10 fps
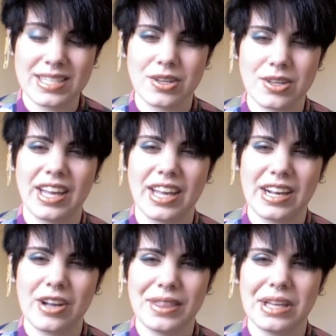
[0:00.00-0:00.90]

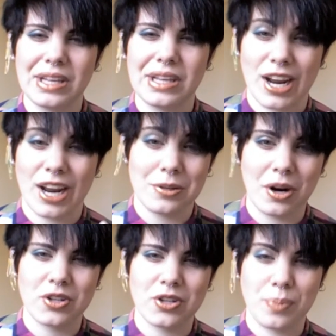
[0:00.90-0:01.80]
They're trying too hard to
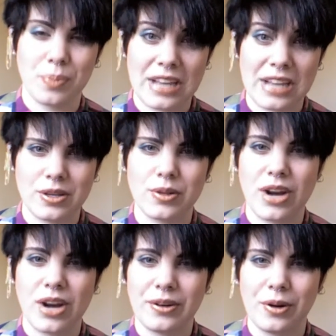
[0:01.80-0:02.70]
surprise you, they're trying
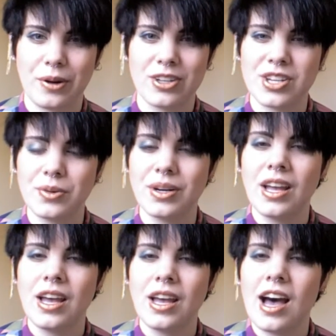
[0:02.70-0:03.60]
too hard
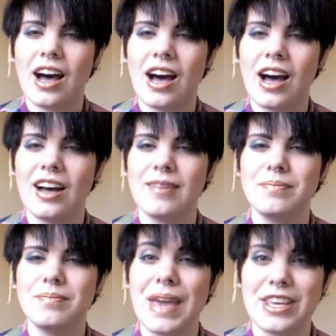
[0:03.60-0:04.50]
to
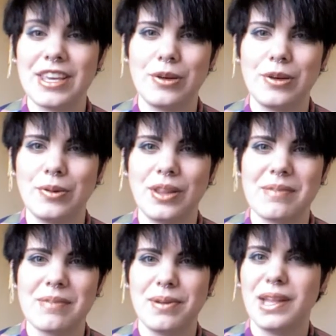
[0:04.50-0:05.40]
make you be like,
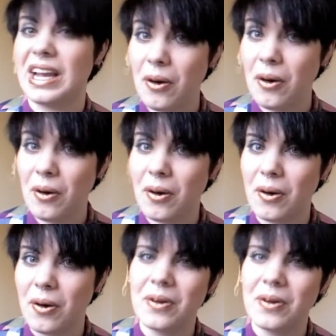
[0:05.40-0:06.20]
oh,